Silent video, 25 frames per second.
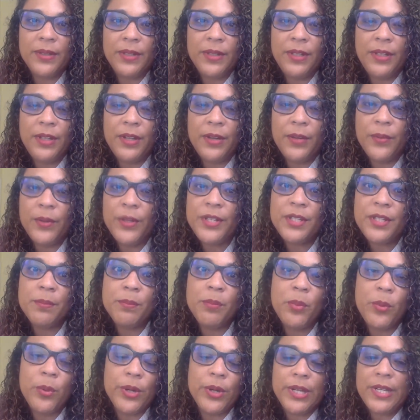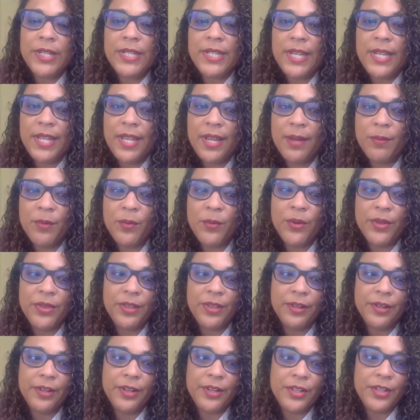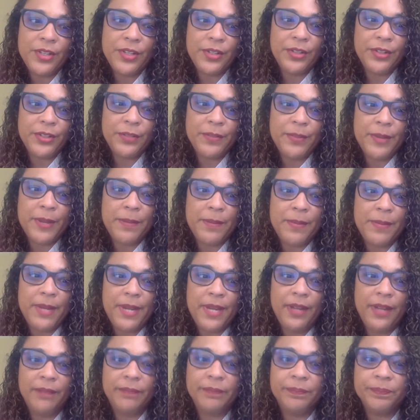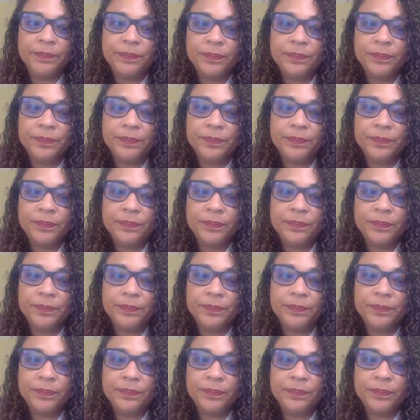what's important to them and what their concerns might be.